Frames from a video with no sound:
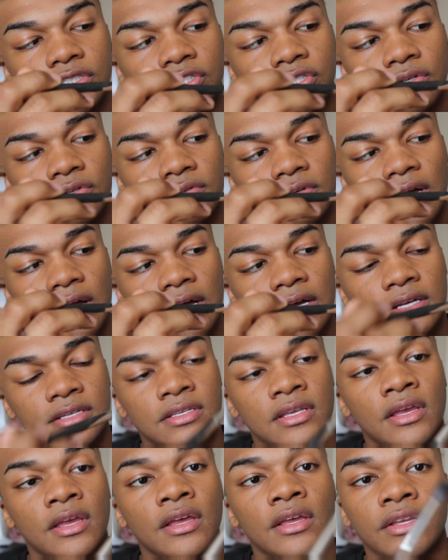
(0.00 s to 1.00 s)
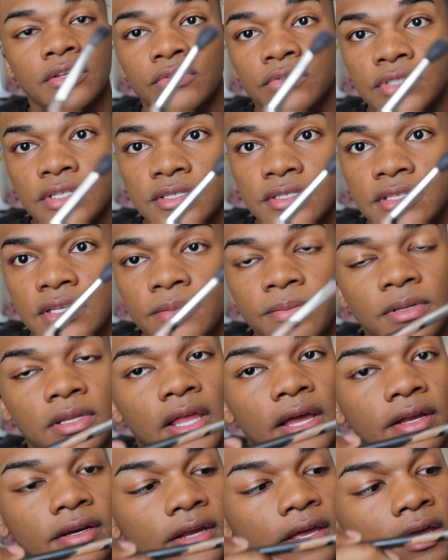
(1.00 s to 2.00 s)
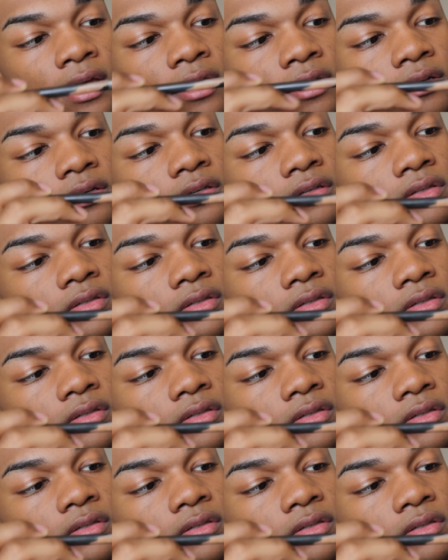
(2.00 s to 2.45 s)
show you guys. You just dip it like that,